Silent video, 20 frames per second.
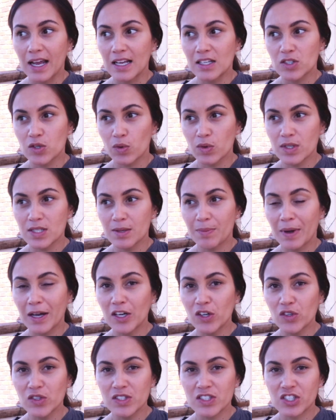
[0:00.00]
it talks
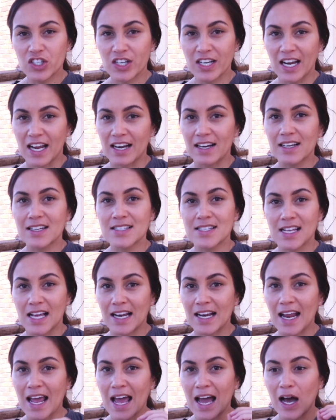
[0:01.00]
about your genetics
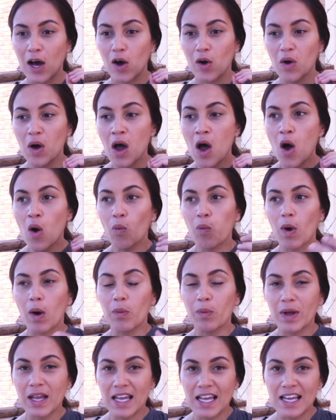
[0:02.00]
and how what
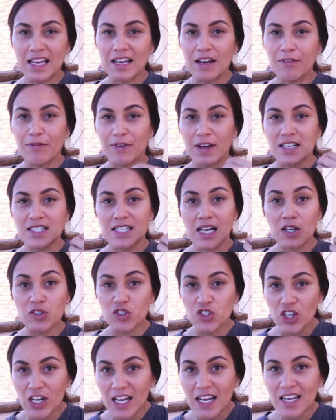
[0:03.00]
we eat affects our
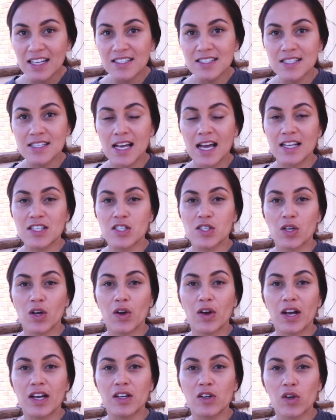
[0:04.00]
genes, and so
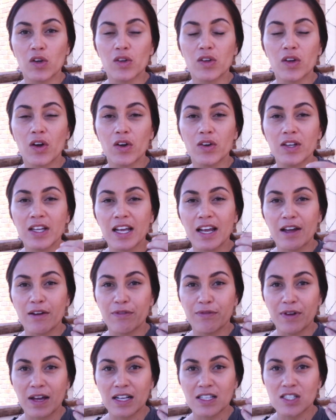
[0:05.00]
it not only
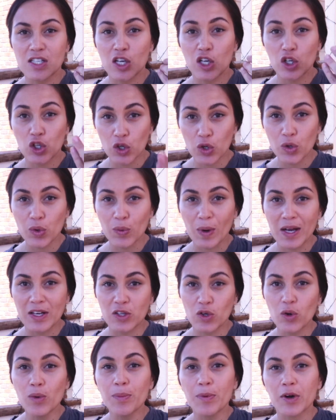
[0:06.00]
affects you and
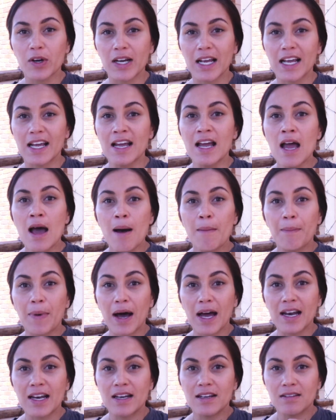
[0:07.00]
your body,
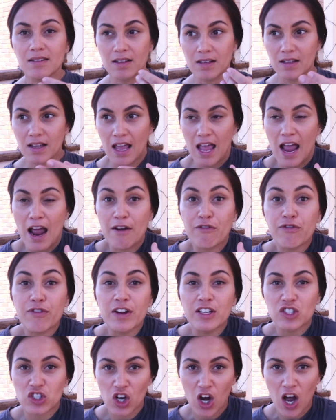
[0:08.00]
but
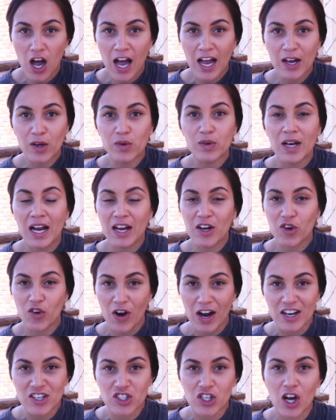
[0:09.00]
every child and
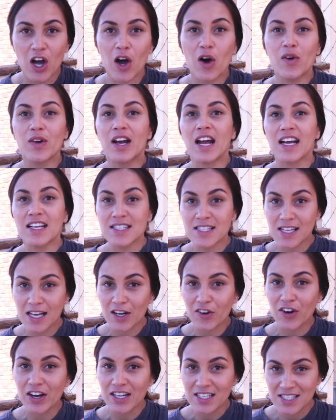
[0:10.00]
grandchild,
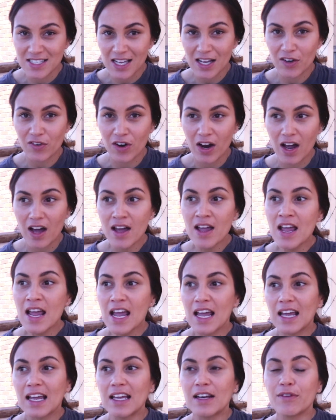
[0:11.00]
etc., etc.,
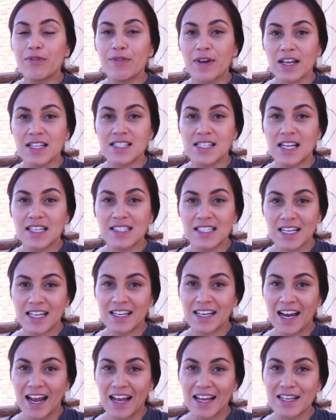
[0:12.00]
it affects their
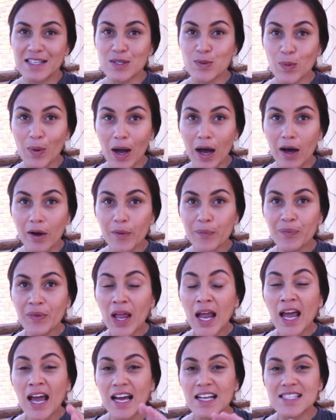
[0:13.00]
DNA as well.
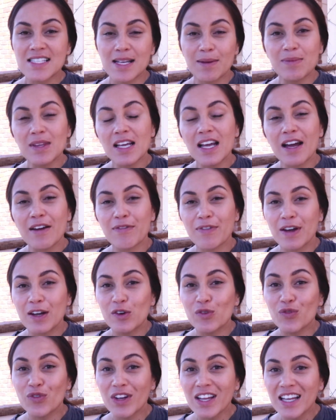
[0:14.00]
And something I
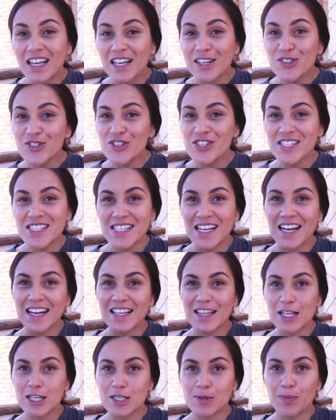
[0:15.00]
found really interesting
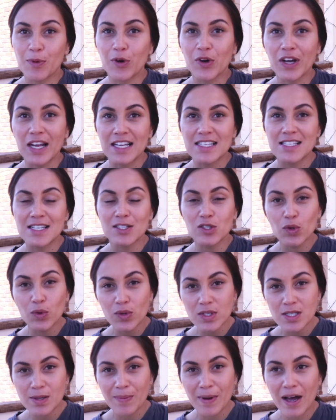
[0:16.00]
in this book is it
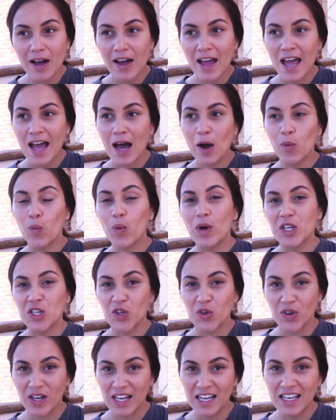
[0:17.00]
talks about how what
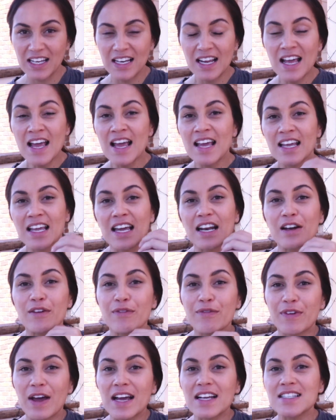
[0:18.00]
you eat can
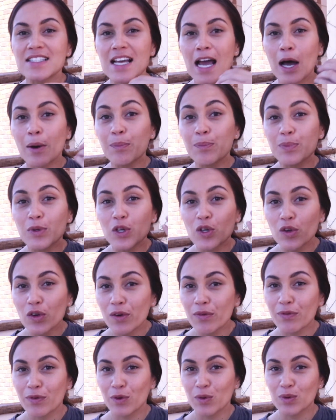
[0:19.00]
affect how
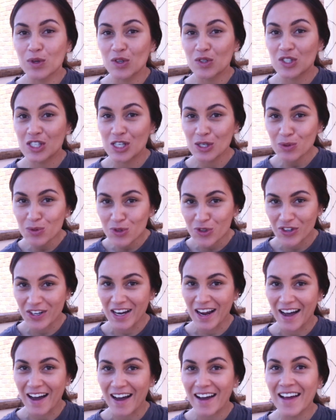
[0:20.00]
beautiful your children
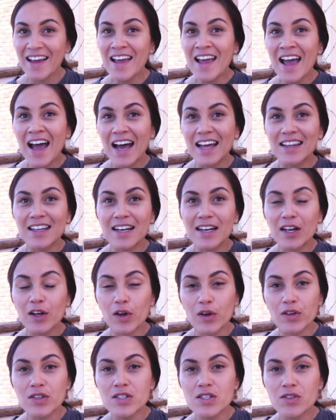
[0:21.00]
are. And then it
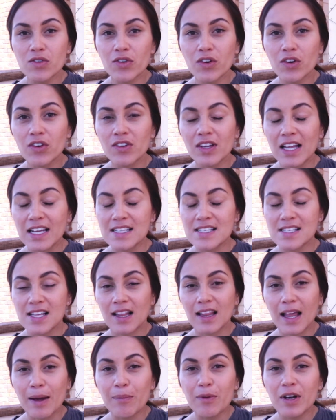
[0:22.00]
goes through like
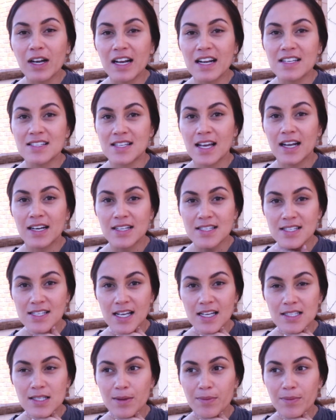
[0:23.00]
celebrities, and it
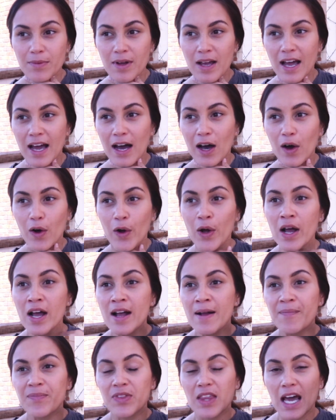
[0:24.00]
says of how
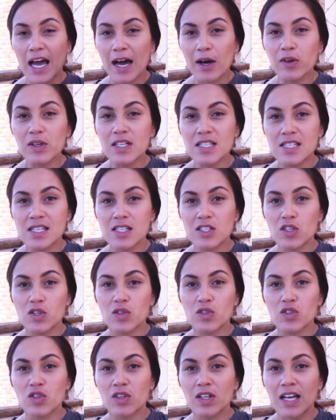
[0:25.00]
the eldest is
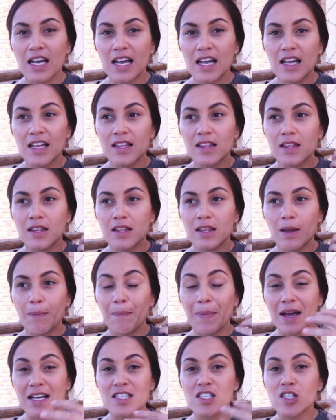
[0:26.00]
usually the
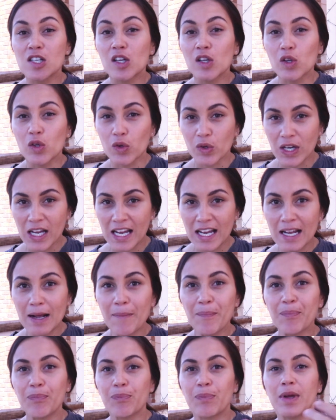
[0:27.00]
best looking
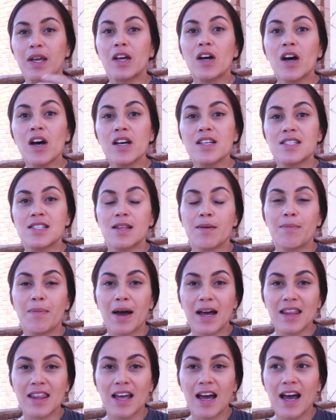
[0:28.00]
because the
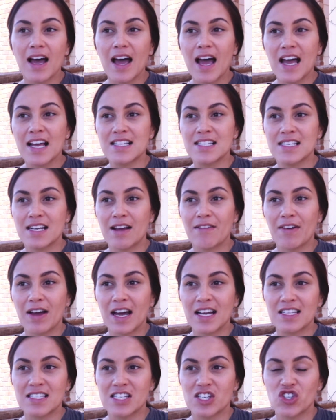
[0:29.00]
mother has never
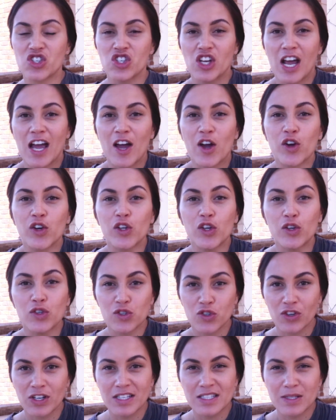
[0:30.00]
had to share her
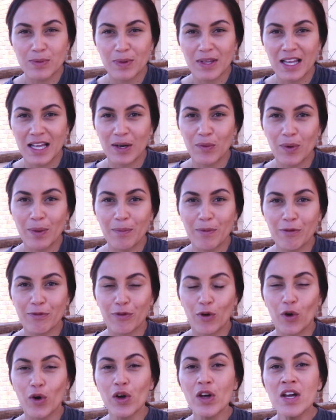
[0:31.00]
nutrients with anyone
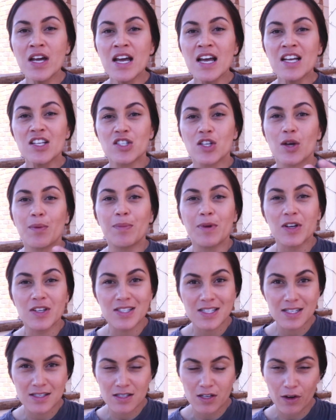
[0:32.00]
before. So
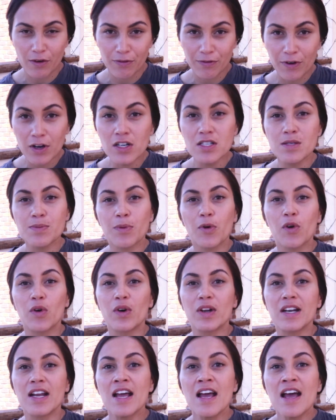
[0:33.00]
because it's her
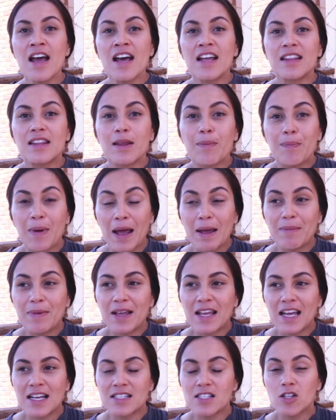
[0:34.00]
firstborn, the baby
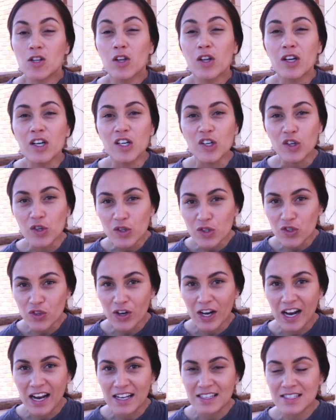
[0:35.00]
gets a lot of
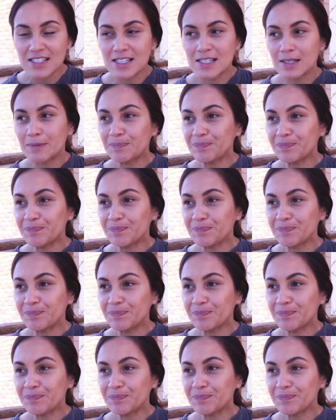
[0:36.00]
nutrients,